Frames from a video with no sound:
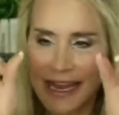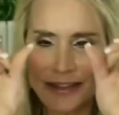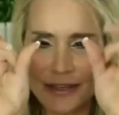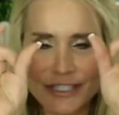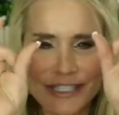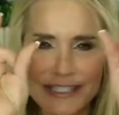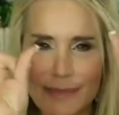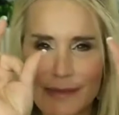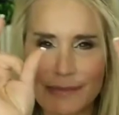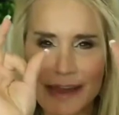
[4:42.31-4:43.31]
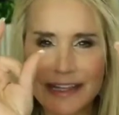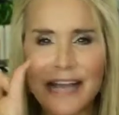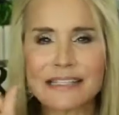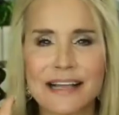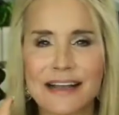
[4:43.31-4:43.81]
And they're just maybe about
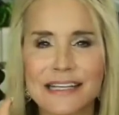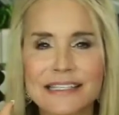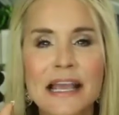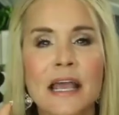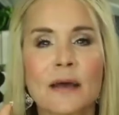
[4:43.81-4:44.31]
that size.